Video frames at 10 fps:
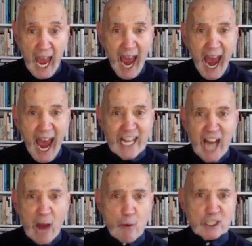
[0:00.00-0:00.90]
And
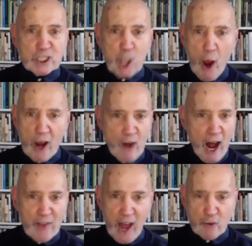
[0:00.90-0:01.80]
I was going
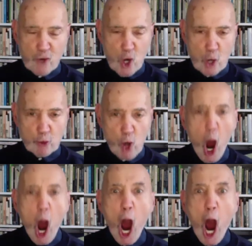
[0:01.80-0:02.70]
around that room
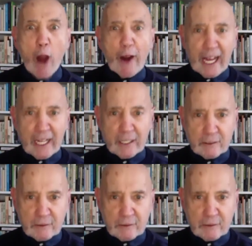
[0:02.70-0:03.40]
roaring